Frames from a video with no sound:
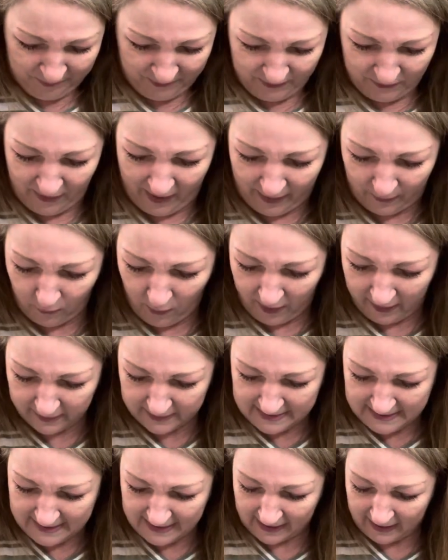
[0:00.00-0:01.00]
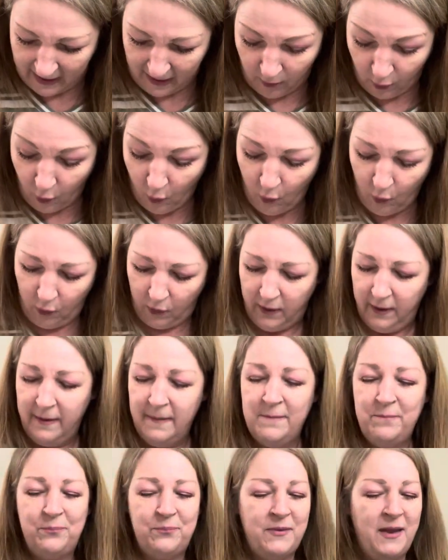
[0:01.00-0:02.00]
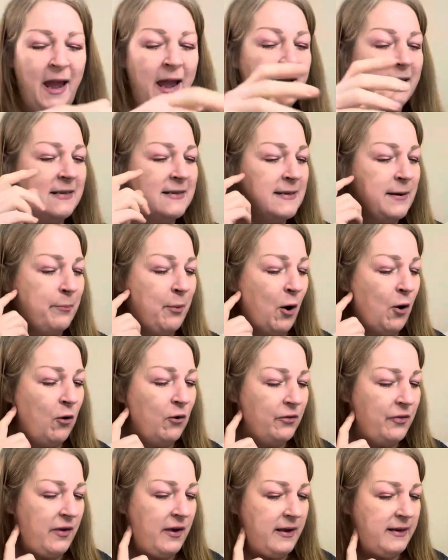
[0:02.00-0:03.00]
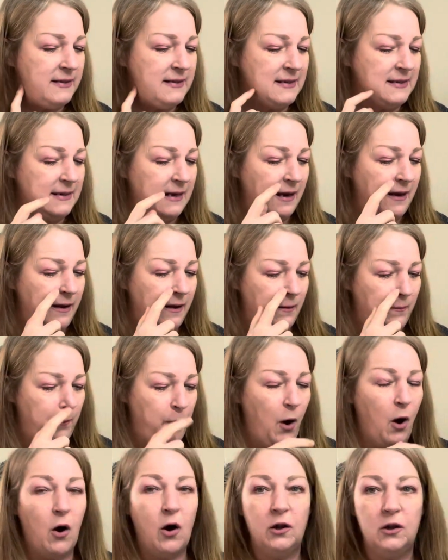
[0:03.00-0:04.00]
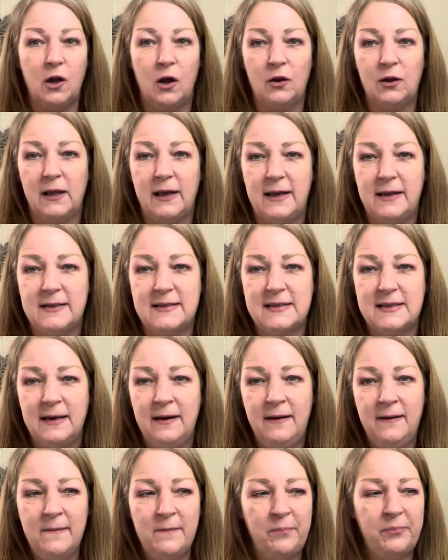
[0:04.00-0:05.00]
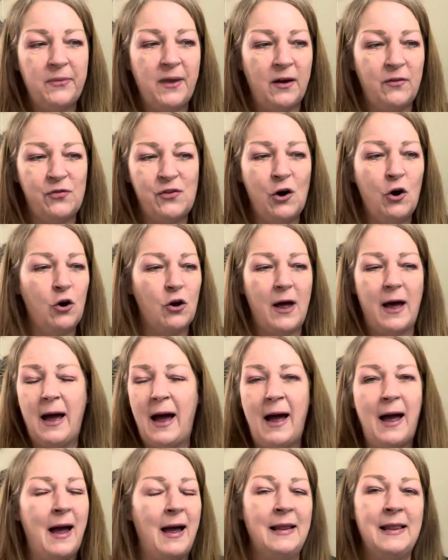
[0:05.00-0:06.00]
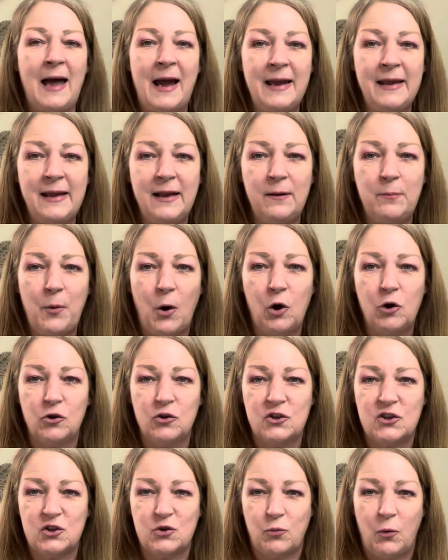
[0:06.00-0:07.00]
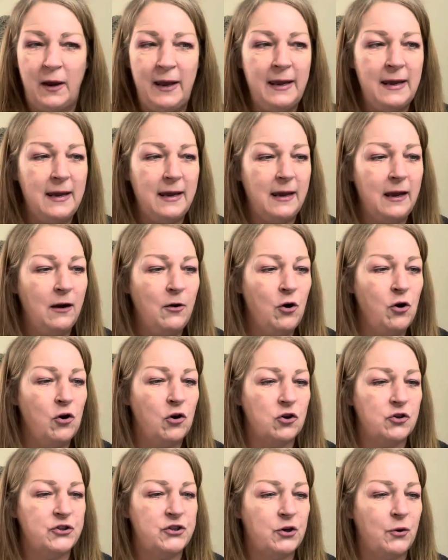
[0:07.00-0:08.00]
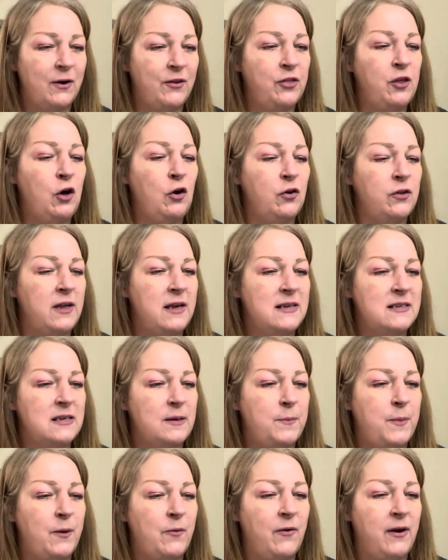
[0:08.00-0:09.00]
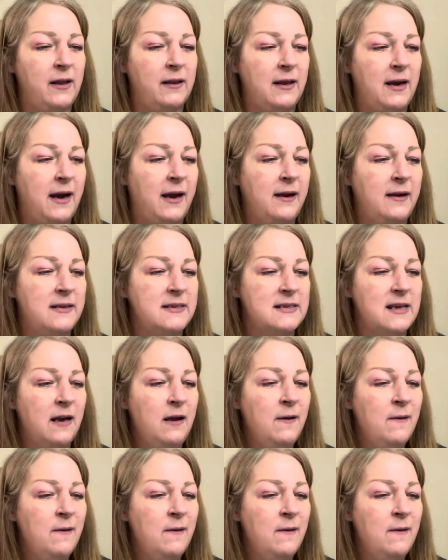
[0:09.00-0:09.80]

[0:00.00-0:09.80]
Right, what else did I get? Oh, next I bought this pot of lollies. I thought, I like a boiled sweet, you know, so I thought these would be really nice.